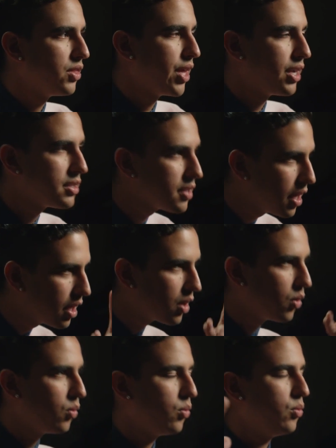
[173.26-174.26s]
Then it's like,
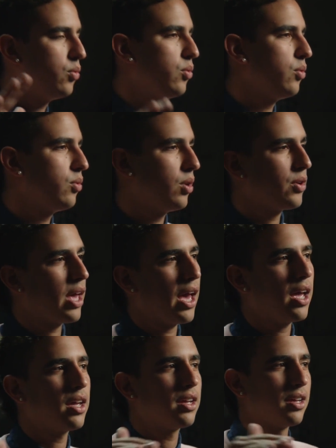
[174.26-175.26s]
ooh,
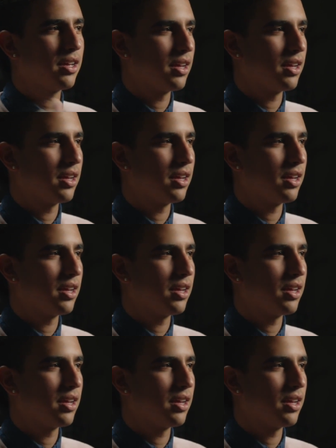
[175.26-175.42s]
okay.